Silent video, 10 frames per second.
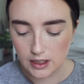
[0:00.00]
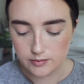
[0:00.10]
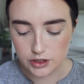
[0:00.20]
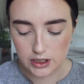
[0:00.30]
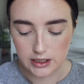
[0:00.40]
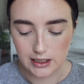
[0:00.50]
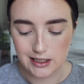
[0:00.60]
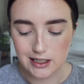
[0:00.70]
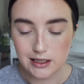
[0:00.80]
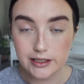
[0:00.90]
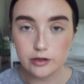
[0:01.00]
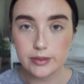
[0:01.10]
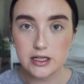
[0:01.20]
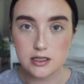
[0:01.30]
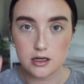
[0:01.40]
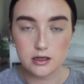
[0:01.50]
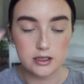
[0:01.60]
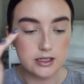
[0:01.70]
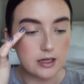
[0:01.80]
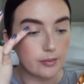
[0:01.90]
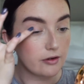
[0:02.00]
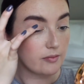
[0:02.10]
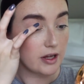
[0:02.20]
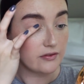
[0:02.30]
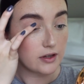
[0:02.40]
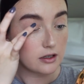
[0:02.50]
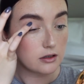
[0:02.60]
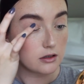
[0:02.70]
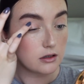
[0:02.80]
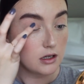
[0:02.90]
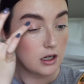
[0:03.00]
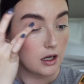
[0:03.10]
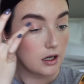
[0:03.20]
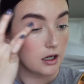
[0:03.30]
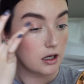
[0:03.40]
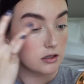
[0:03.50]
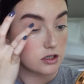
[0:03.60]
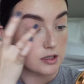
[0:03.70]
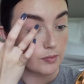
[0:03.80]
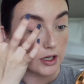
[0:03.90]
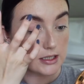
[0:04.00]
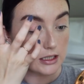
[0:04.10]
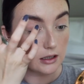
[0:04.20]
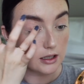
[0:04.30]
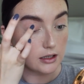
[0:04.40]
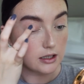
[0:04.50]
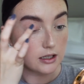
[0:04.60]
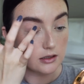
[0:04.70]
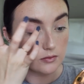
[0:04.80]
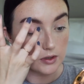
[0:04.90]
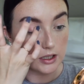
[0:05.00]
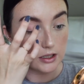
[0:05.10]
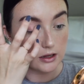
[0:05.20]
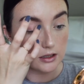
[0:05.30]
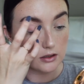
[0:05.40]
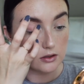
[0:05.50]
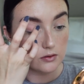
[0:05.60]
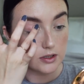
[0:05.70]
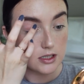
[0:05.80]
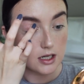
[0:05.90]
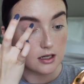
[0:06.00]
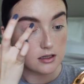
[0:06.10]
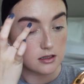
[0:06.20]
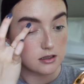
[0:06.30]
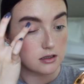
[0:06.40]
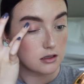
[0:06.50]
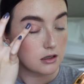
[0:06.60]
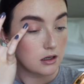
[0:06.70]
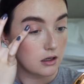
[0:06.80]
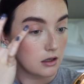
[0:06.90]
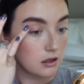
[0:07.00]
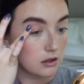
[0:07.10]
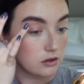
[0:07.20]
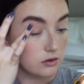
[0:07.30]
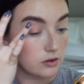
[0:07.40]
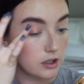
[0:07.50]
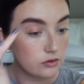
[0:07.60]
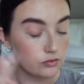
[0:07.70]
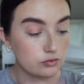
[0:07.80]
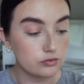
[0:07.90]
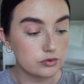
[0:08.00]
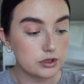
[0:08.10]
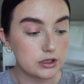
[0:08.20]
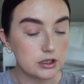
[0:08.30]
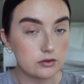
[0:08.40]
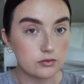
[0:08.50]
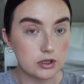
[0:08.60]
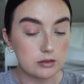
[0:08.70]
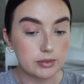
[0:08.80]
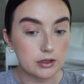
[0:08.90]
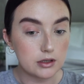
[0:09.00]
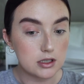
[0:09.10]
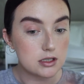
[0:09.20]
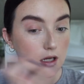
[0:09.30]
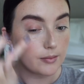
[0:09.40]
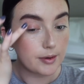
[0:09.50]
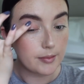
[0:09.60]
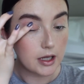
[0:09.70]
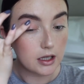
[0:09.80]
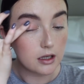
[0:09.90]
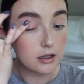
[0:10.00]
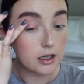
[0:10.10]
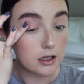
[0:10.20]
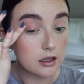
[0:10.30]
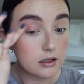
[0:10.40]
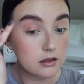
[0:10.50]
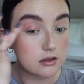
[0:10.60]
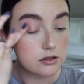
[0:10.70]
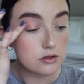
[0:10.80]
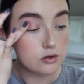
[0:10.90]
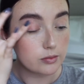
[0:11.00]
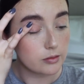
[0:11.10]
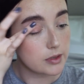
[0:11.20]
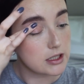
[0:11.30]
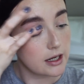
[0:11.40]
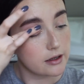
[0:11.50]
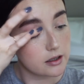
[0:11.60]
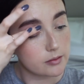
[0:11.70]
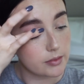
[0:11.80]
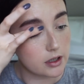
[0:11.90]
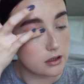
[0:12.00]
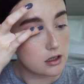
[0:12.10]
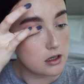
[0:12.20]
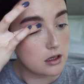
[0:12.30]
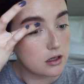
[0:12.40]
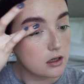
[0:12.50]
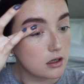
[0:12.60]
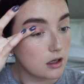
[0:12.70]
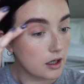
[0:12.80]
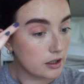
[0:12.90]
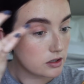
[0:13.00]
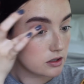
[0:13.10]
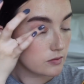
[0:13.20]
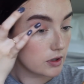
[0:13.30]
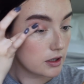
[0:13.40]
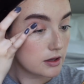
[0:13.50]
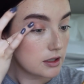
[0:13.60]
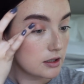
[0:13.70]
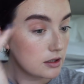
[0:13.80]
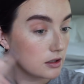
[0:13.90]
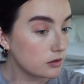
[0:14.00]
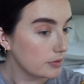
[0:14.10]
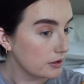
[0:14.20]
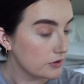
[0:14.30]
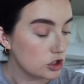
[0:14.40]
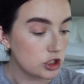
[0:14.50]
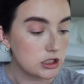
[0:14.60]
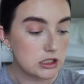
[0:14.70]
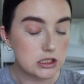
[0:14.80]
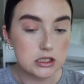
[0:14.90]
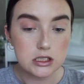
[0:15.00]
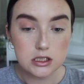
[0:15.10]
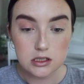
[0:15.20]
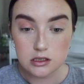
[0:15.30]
I'm just gonna get a little bit on the tip of my finger and just press it on the lid. I don't want anything too intense. You can really build this up and make it like super metallic, but I just want a little bit of a sheen.